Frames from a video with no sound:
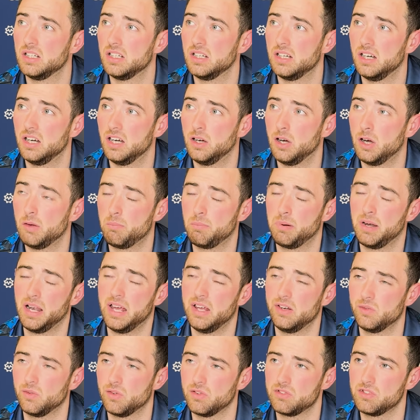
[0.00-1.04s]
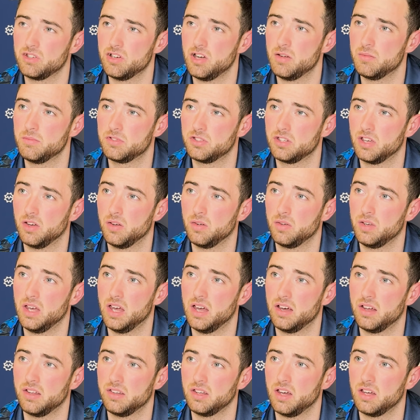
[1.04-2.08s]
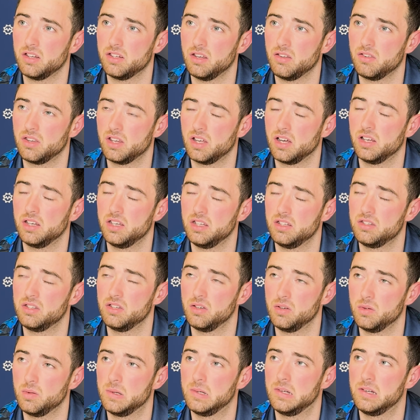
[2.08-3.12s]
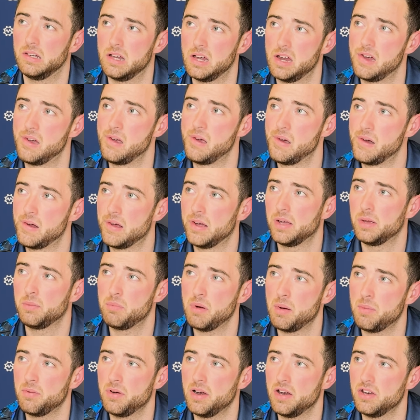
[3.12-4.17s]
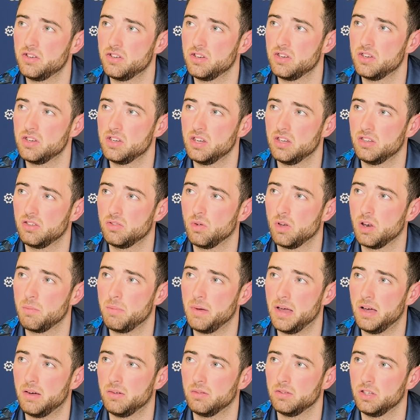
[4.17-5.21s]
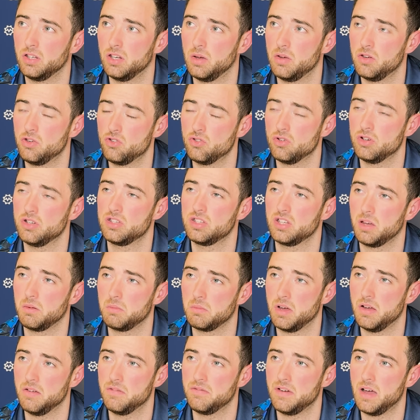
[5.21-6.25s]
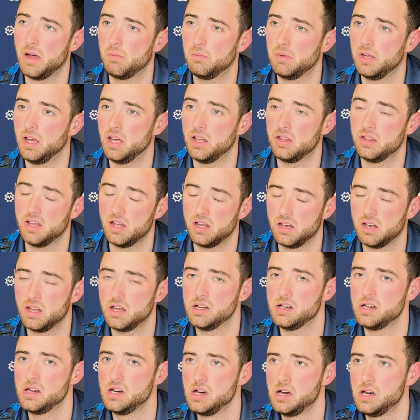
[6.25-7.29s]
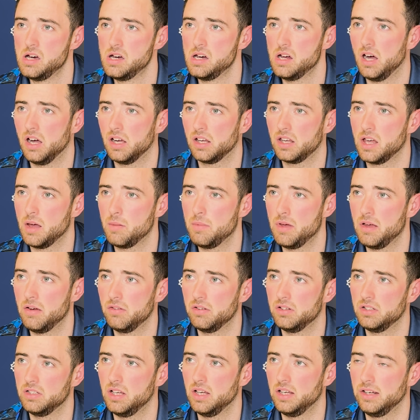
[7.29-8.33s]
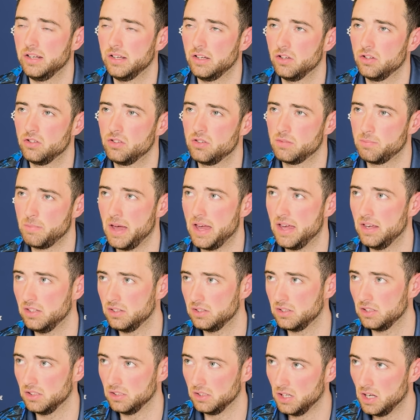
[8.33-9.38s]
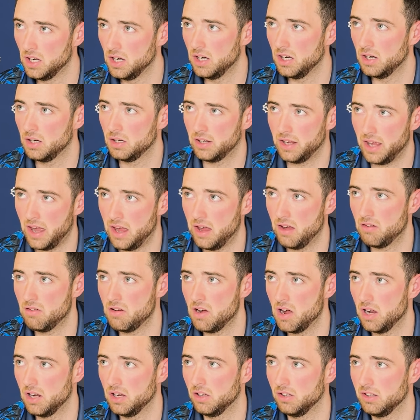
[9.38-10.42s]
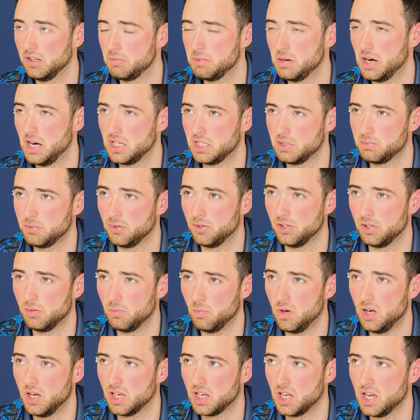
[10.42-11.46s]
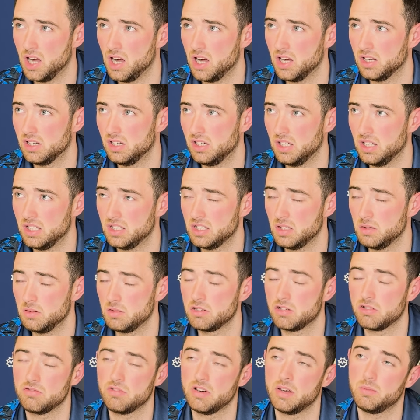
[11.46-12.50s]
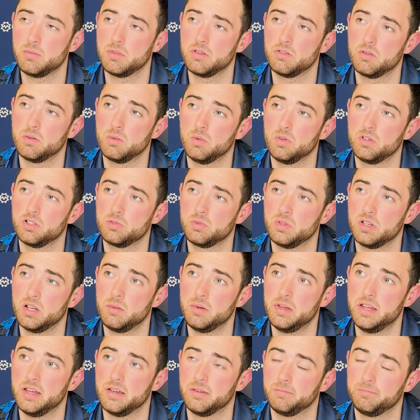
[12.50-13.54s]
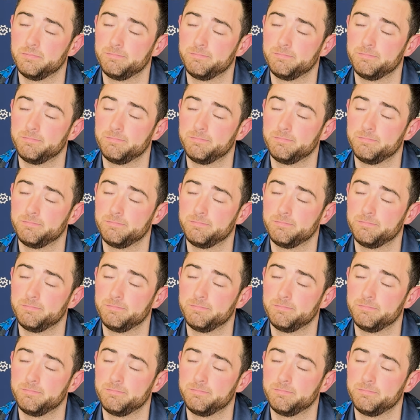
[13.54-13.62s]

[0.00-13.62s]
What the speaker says: I'm playing all the time, so yeah, I don't think I need to. And preparation is all about, you know, enjoying time with my family, and then I come here in a good space and get here early on the practice board and work hard, and it seems to reap the rewards when I'm here.